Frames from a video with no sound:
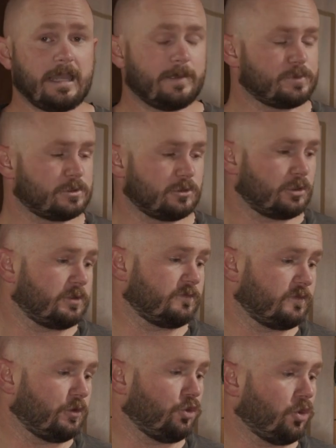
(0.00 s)
Absolutely
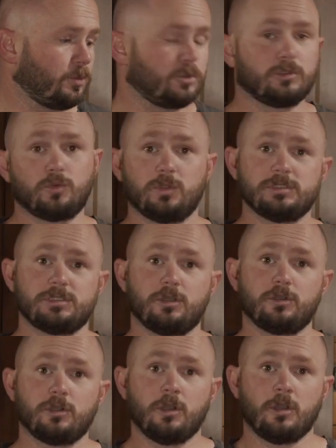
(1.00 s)
phenomenal lure.
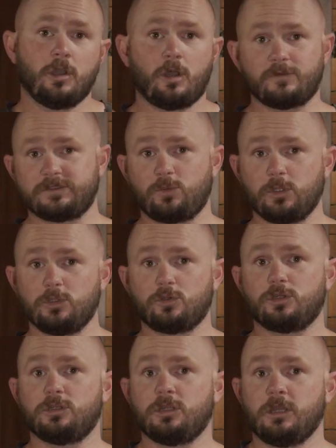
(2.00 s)
So obviously you want to look
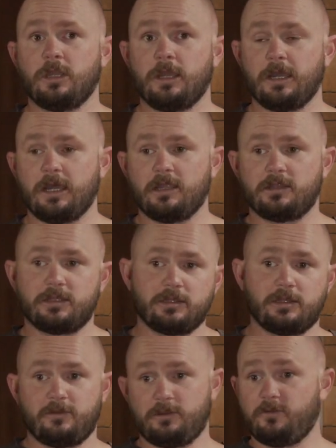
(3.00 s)
at
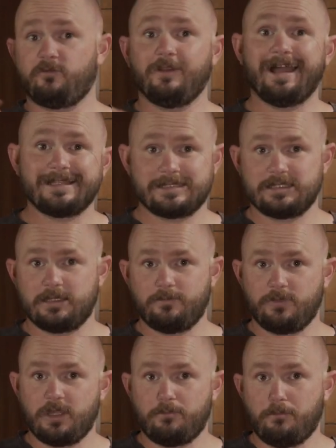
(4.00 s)
the flats
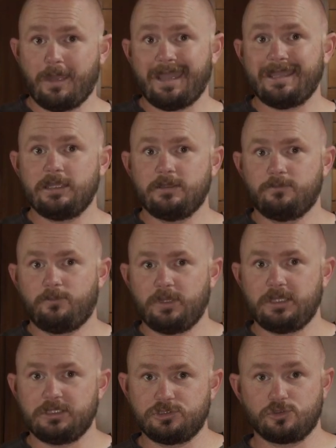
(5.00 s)
that may
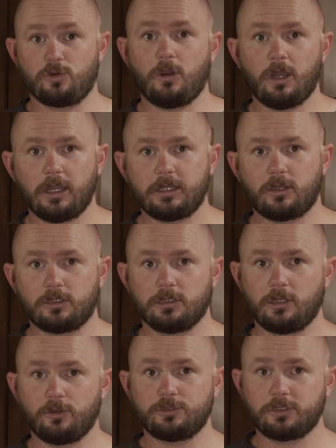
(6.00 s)
be dry on a
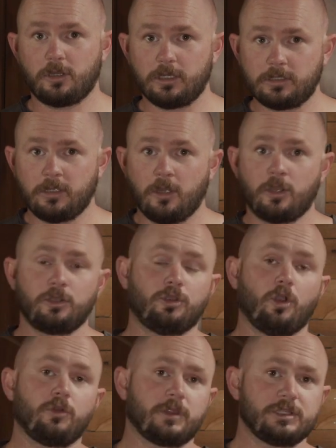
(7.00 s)
low tide.
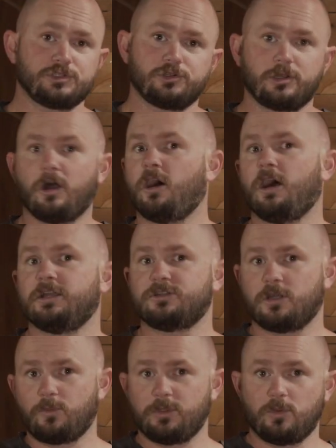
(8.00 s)
Go there during a high
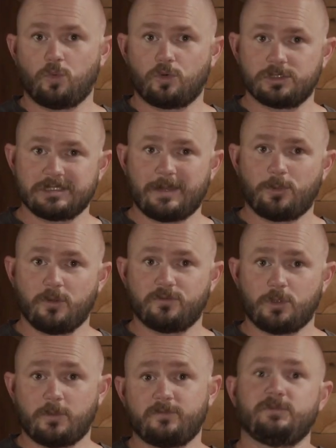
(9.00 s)
tide when the water's up over
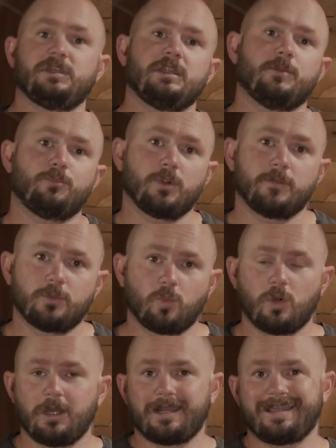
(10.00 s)
top and you get the brim and whiting